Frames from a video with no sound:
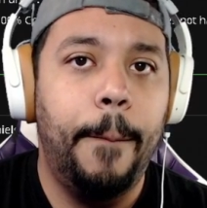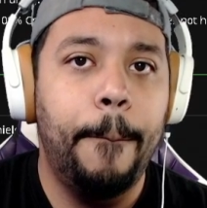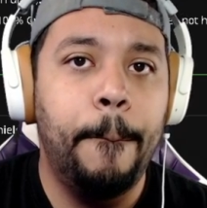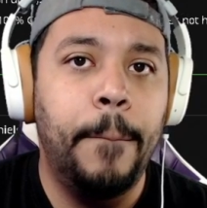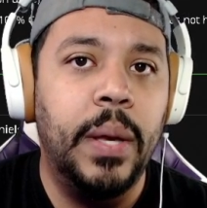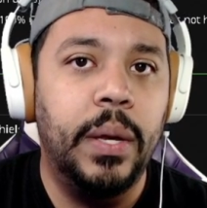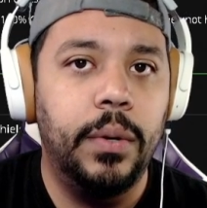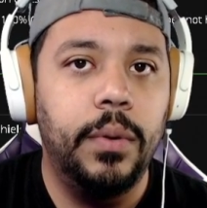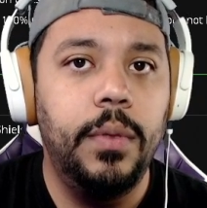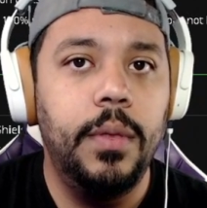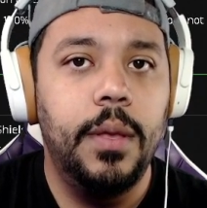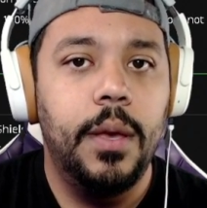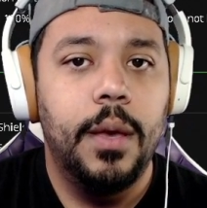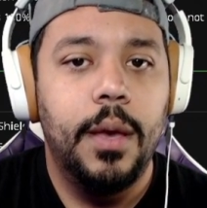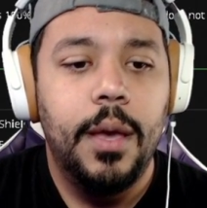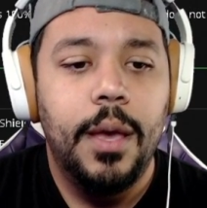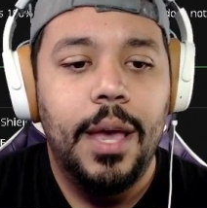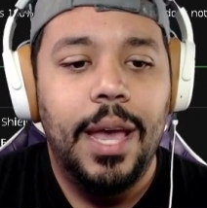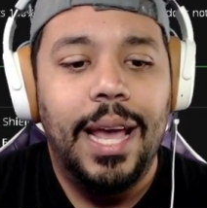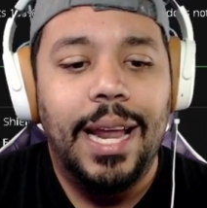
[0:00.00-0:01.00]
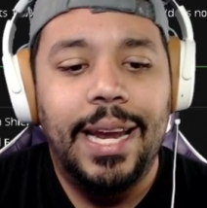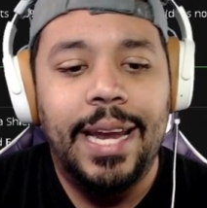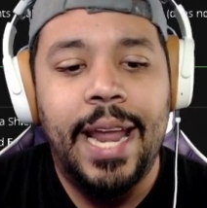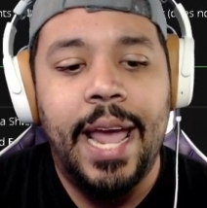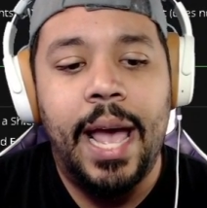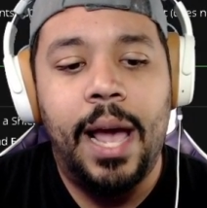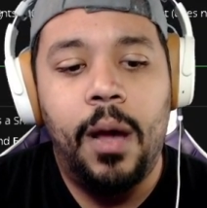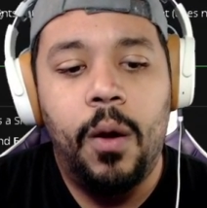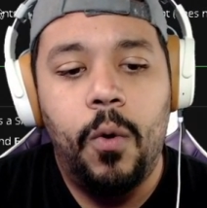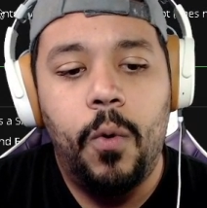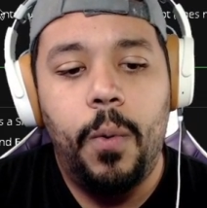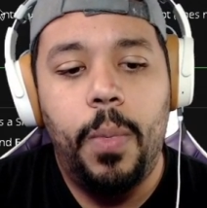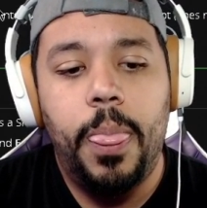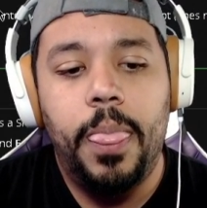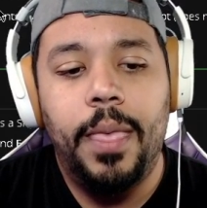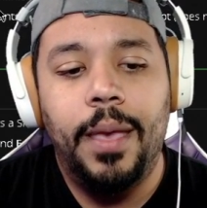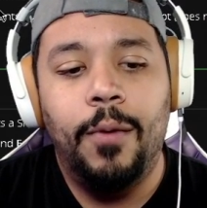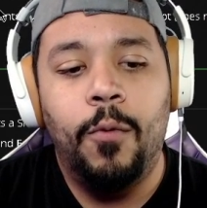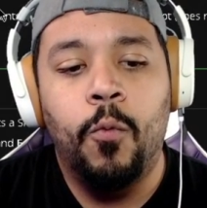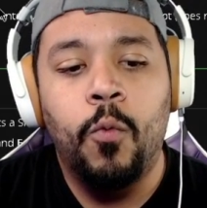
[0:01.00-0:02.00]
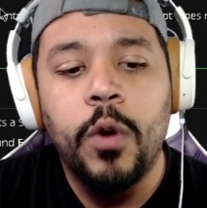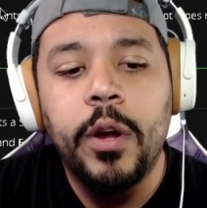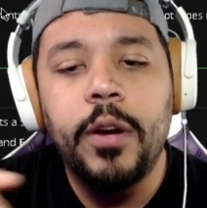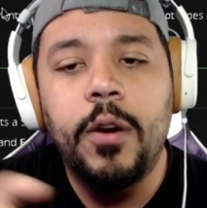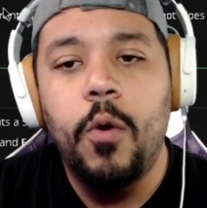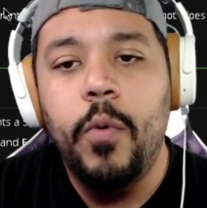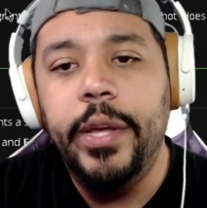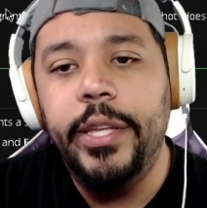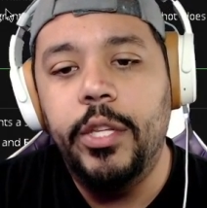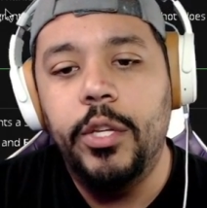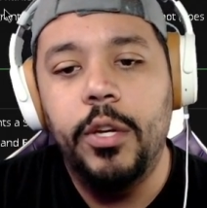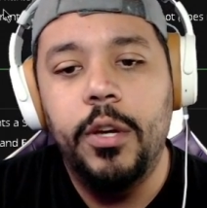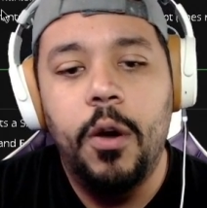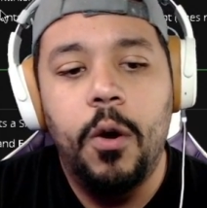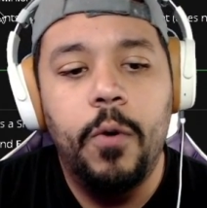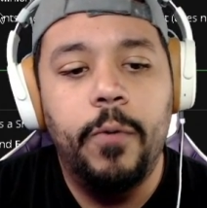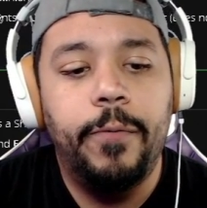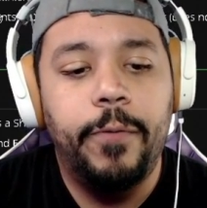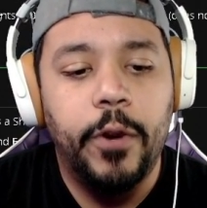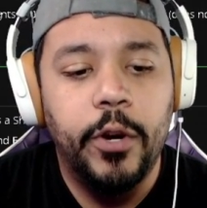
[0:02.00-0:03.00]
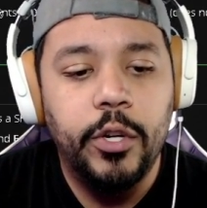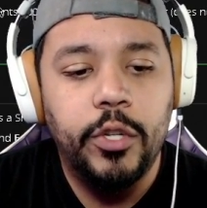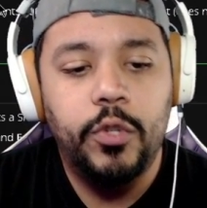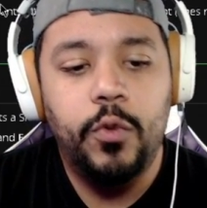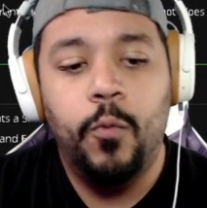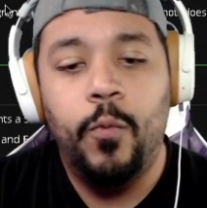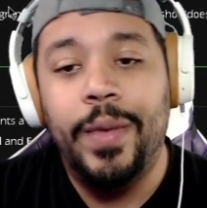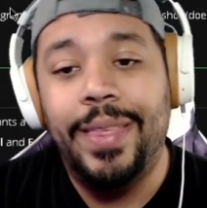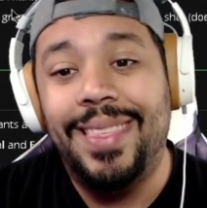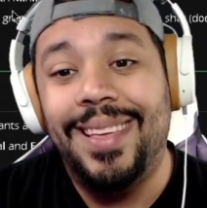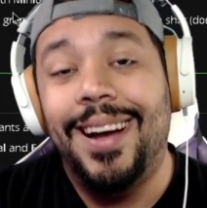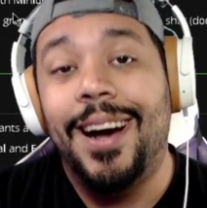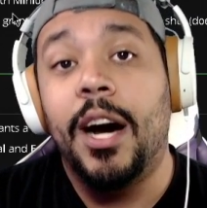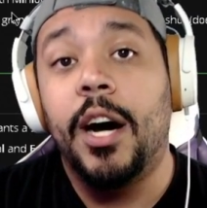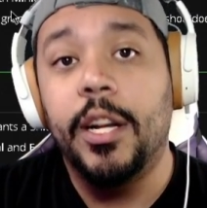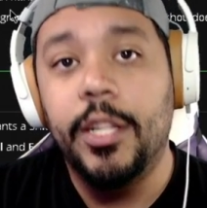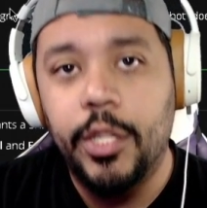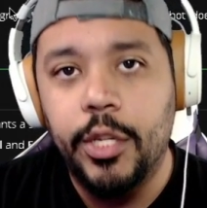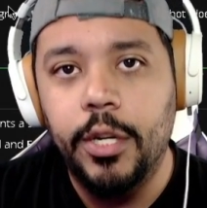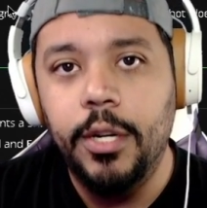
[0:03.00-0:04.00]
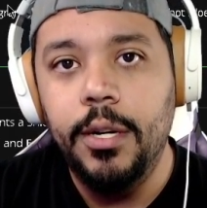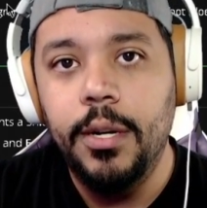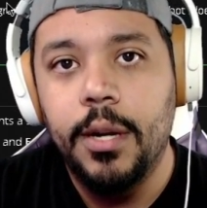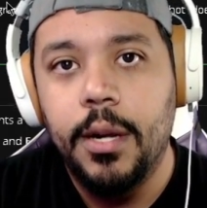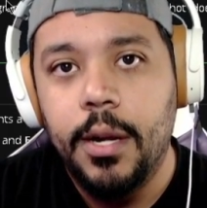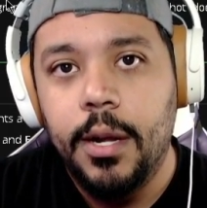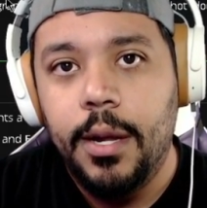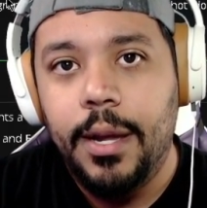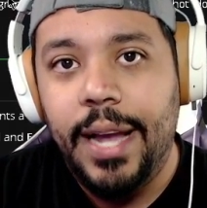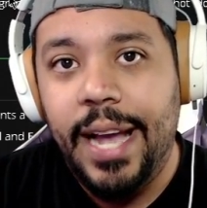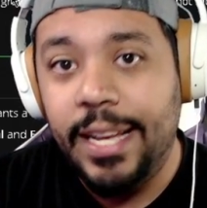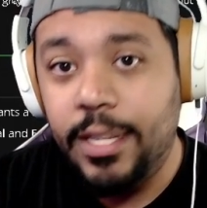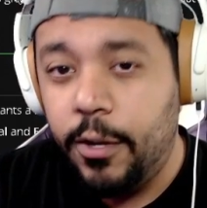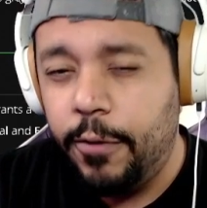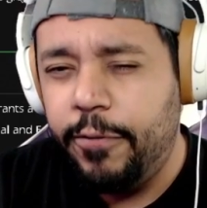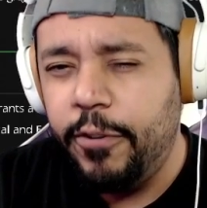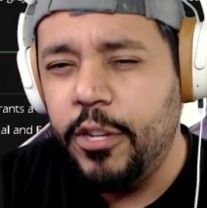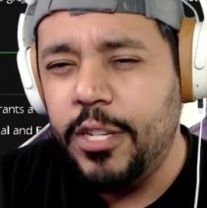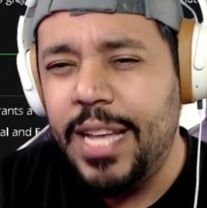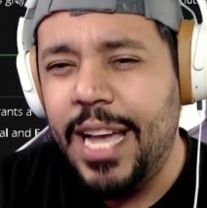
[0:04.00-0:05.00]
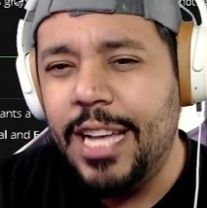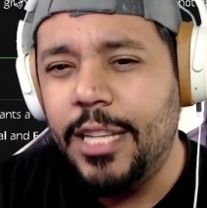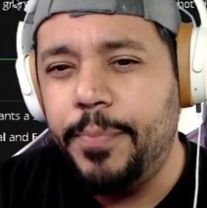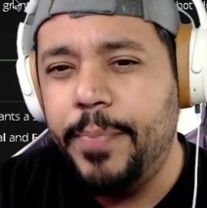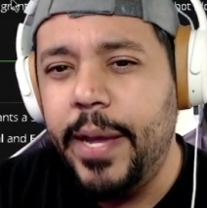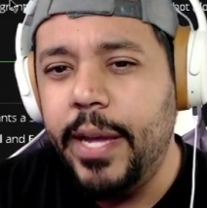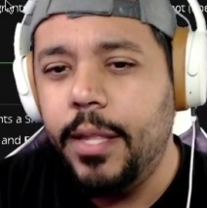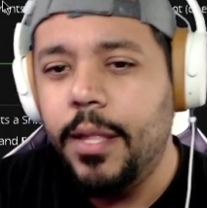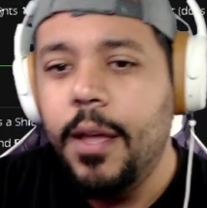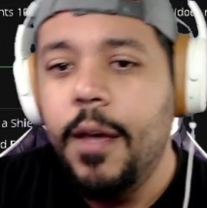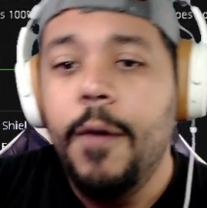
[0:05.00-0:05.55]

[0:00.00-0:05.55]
build, now we're going to go first with Hunter as our first aspect.